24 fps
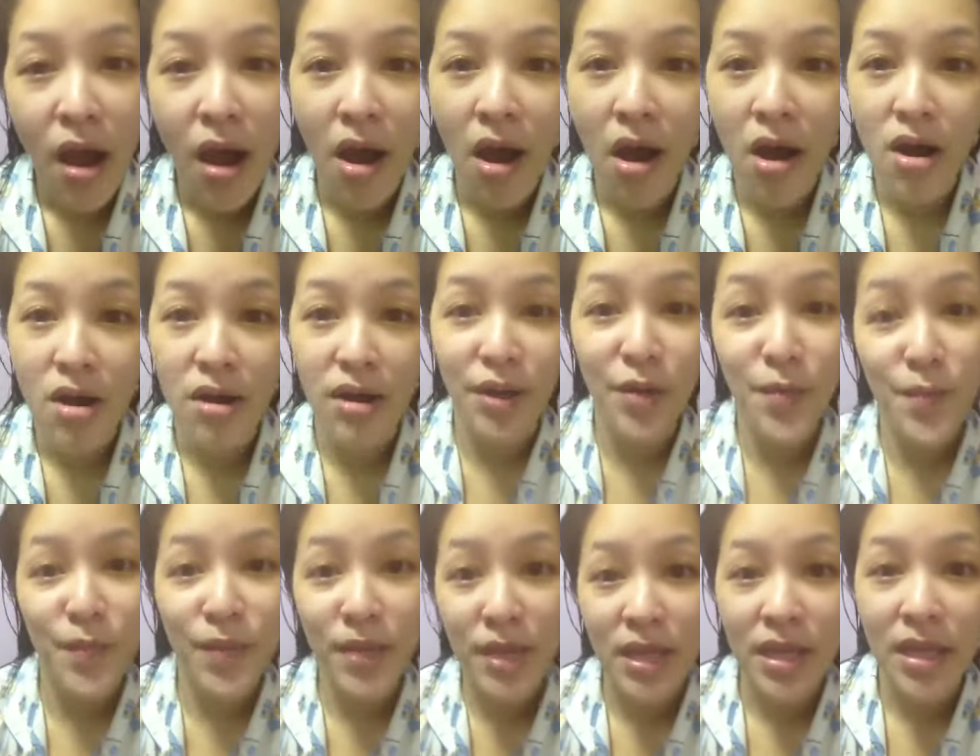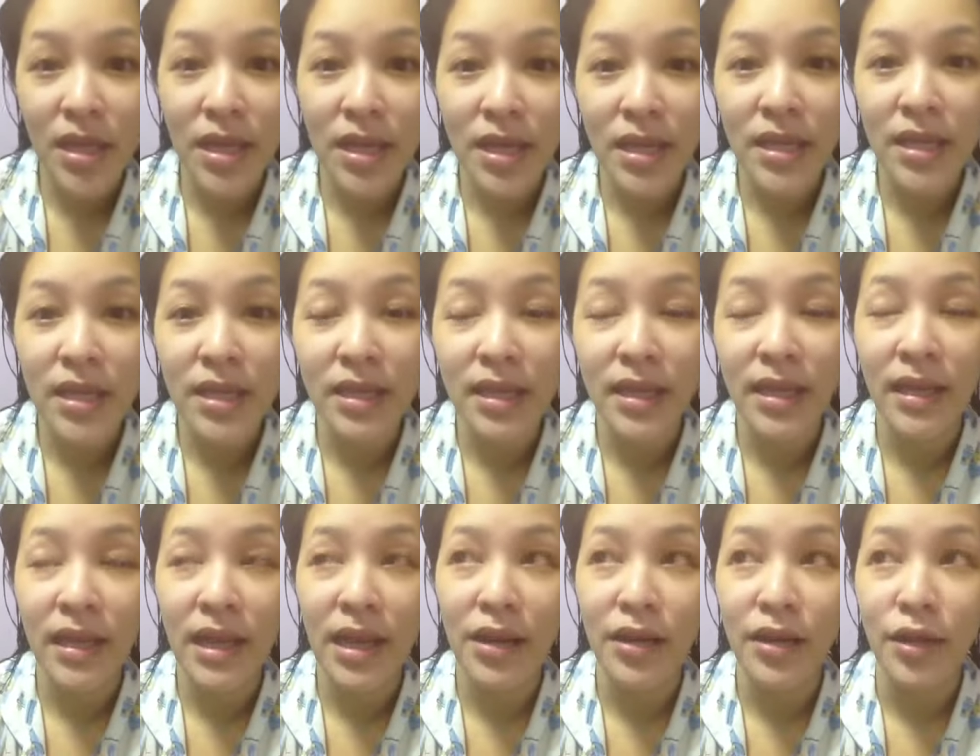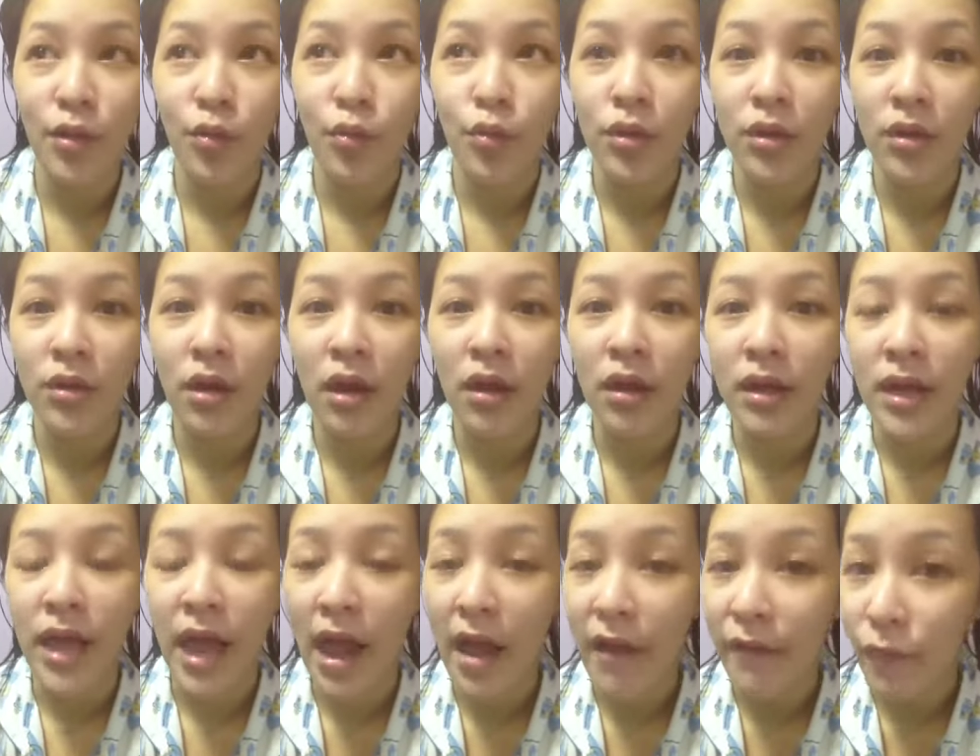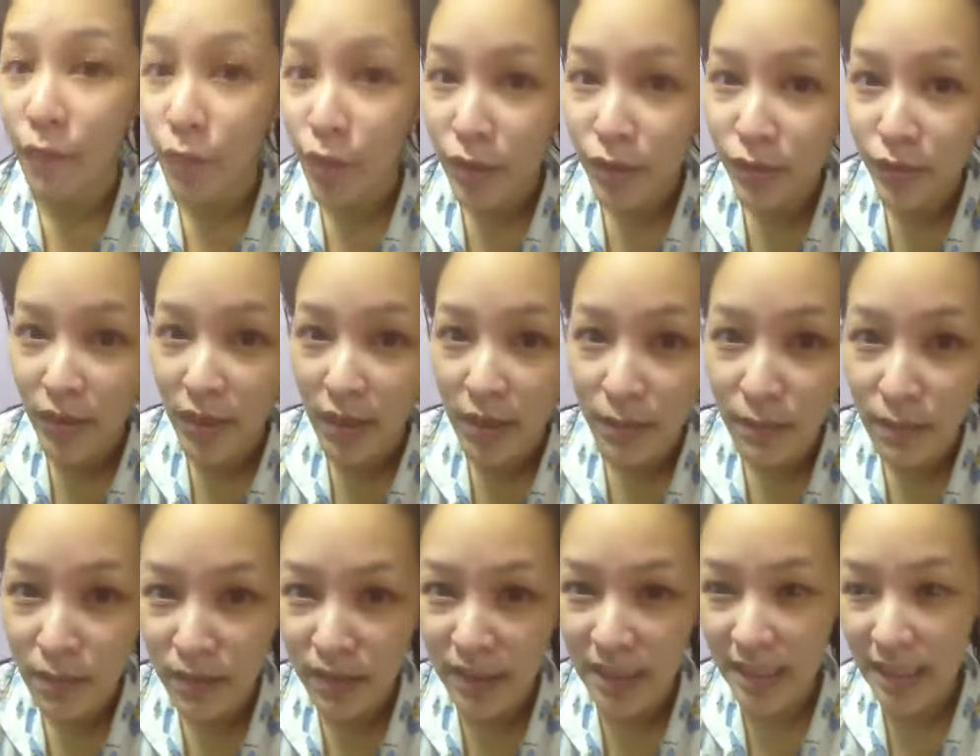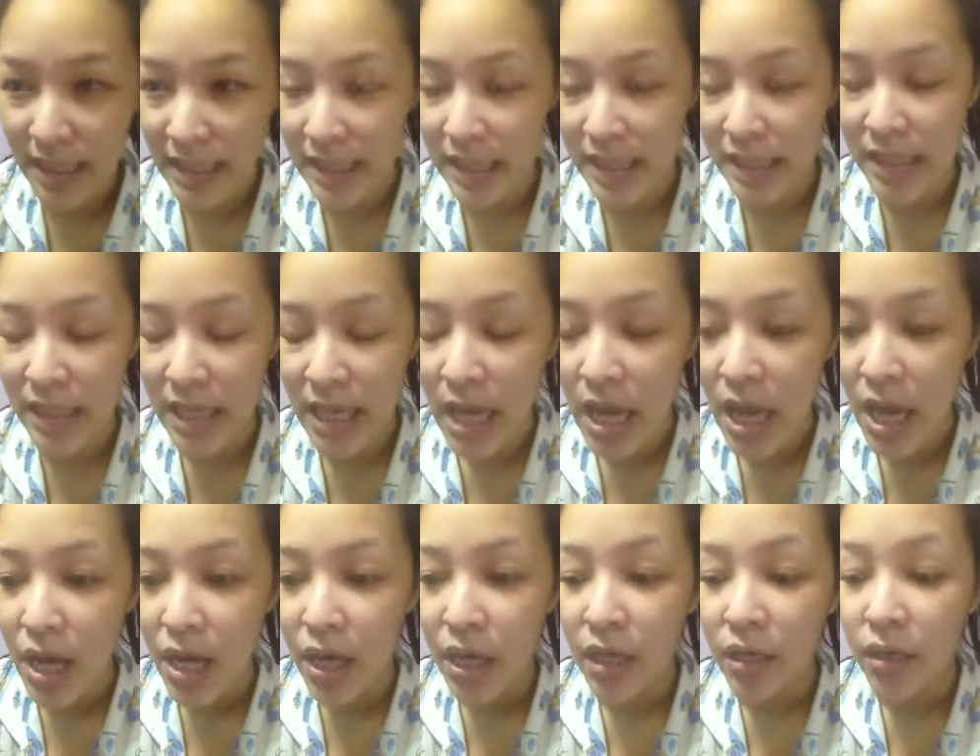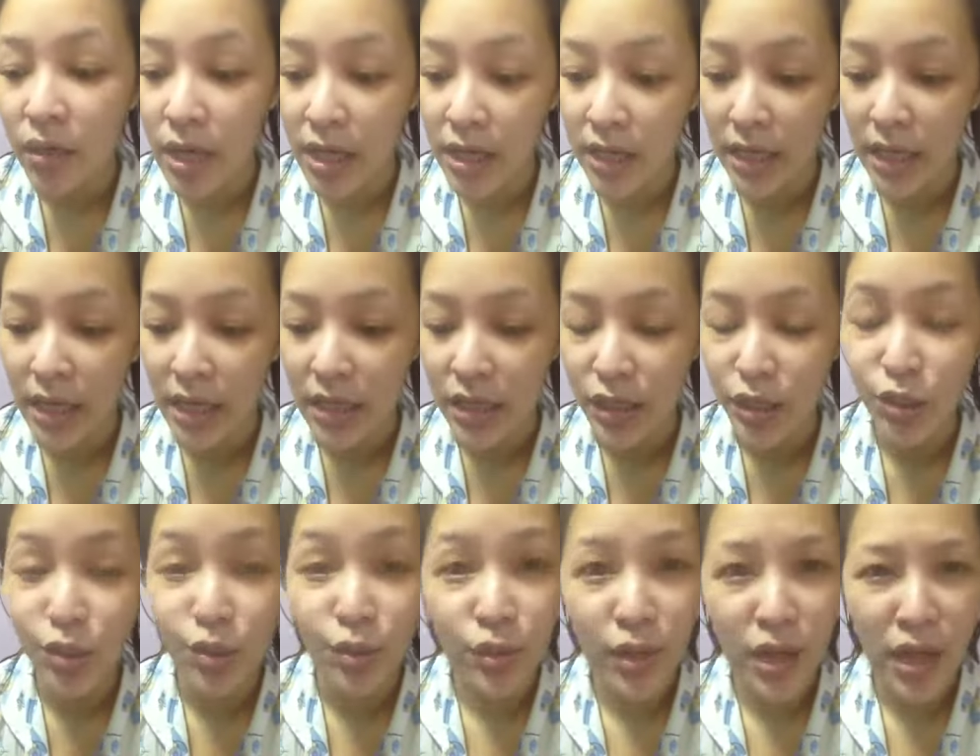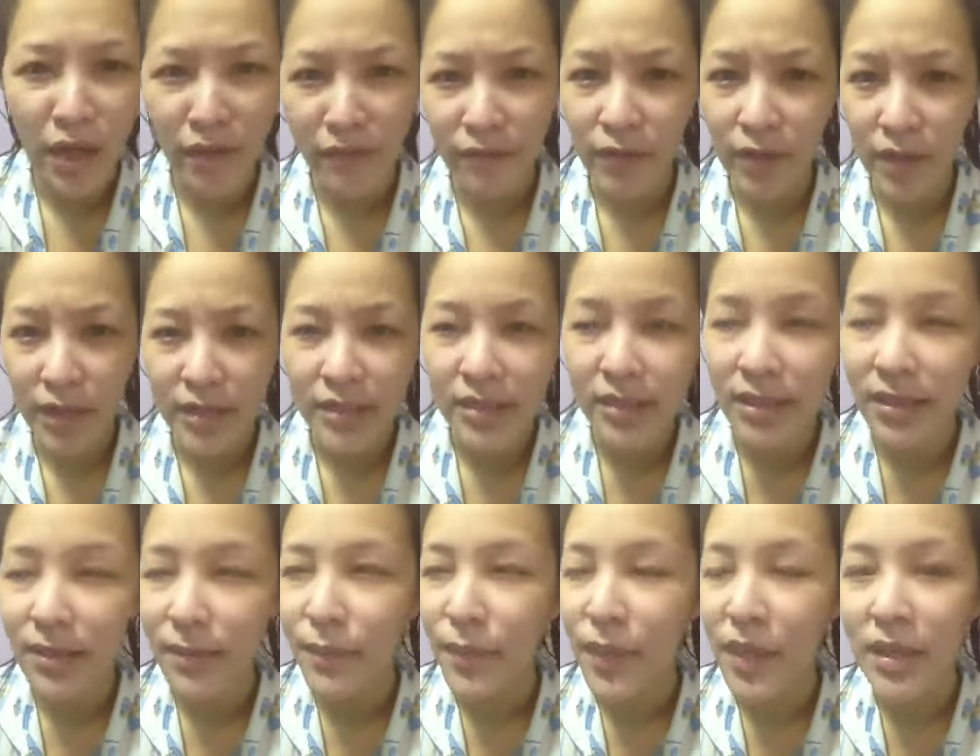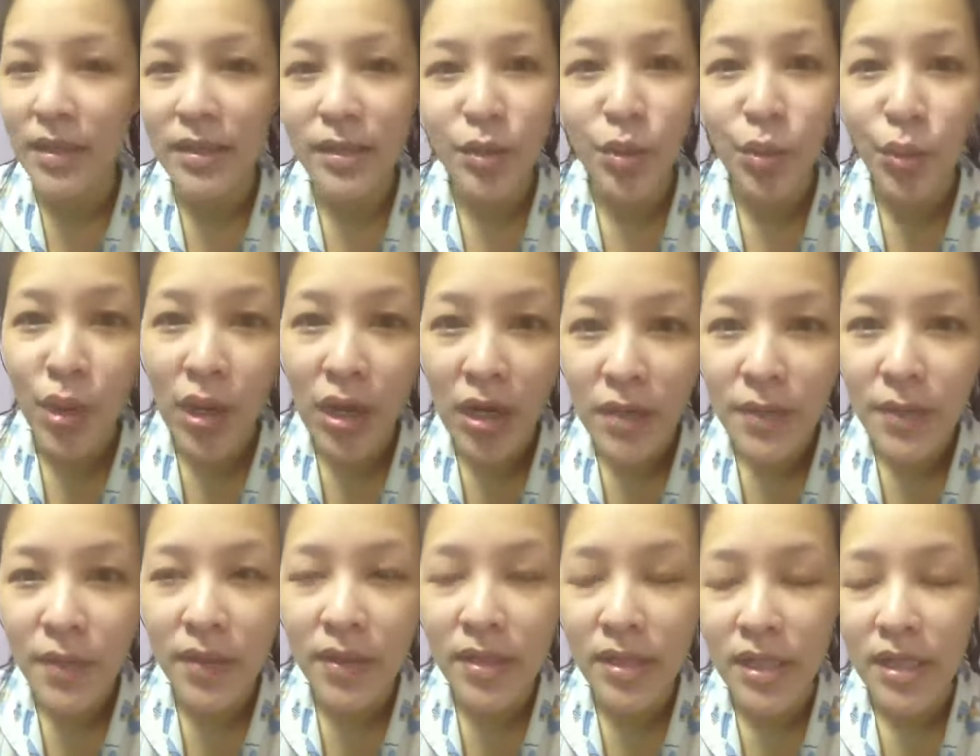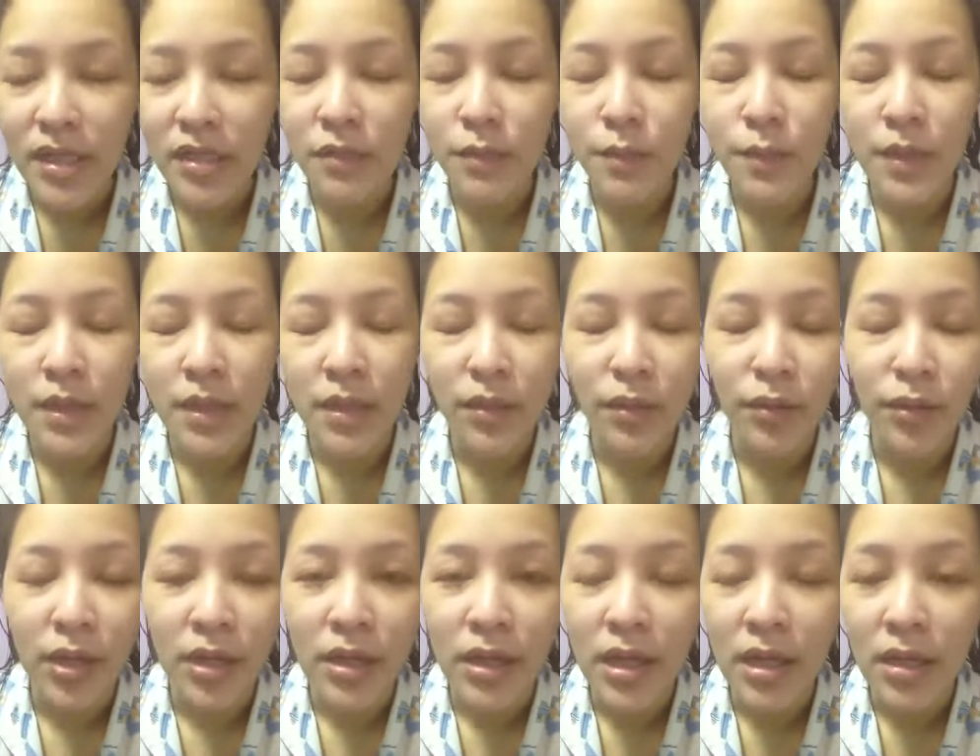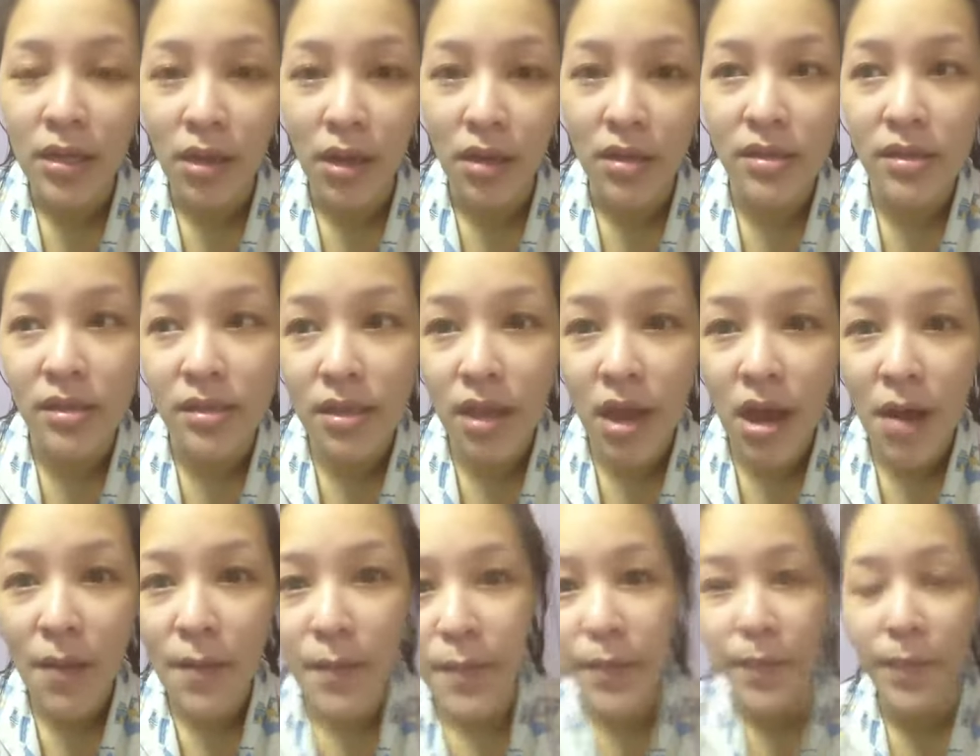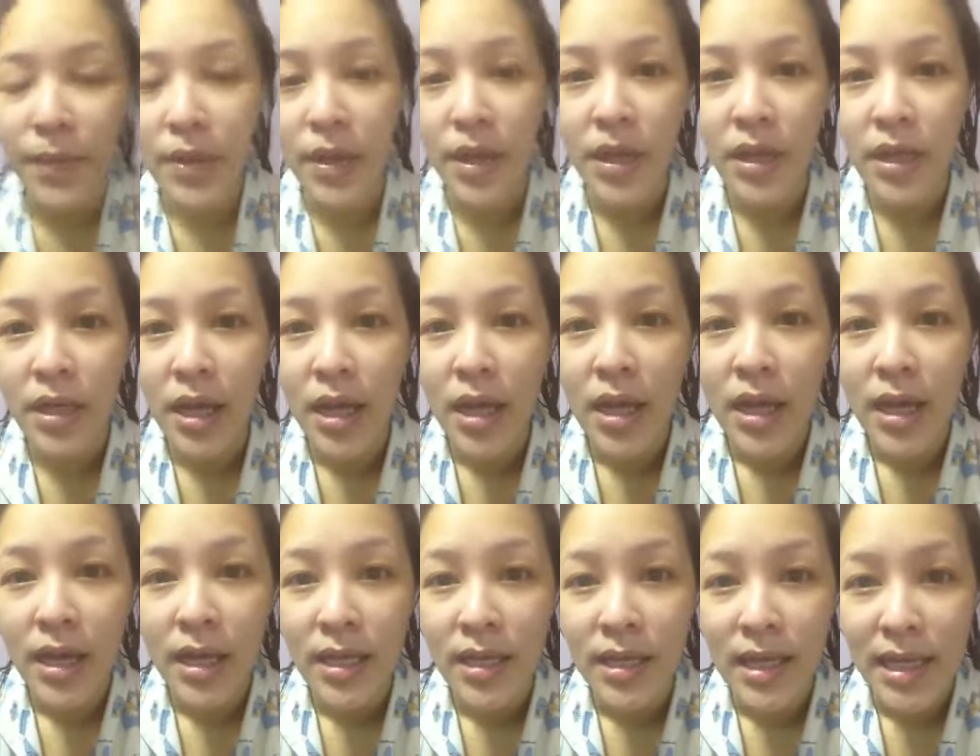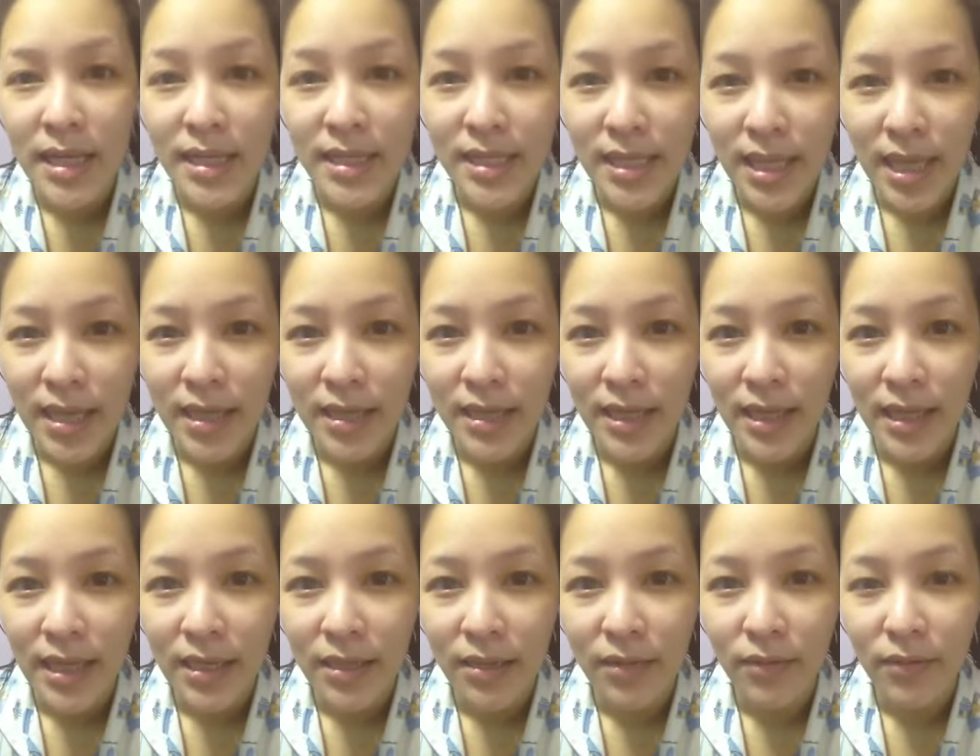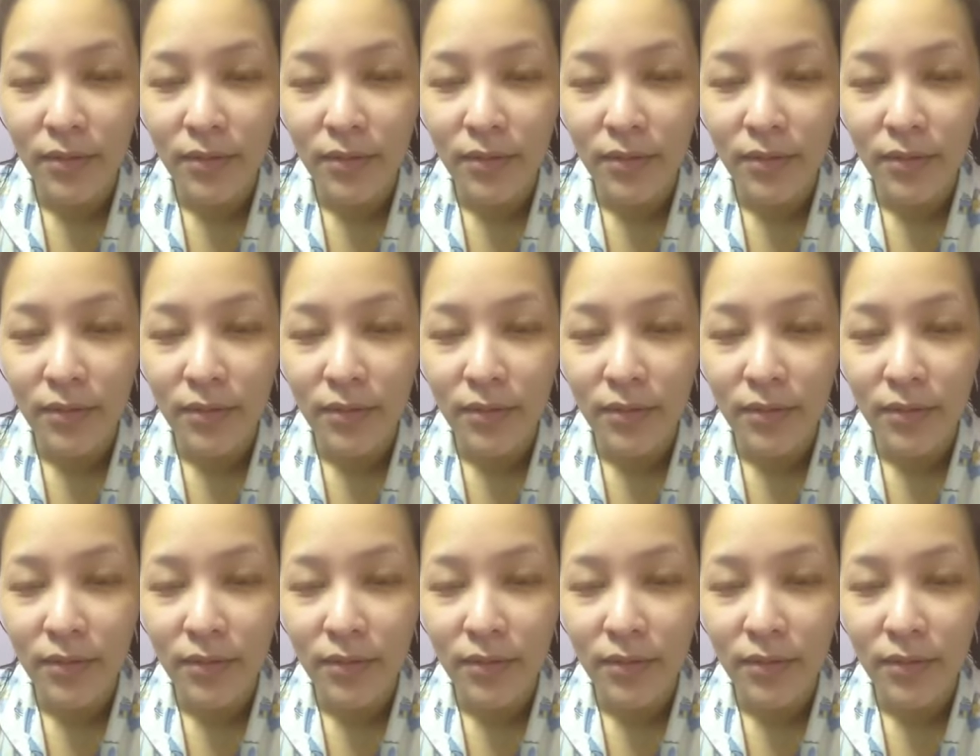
our company declared that we're not going to have work today because it's raining due to the heavy rains. Um, it's weird because it's been raining nonstop, but they said that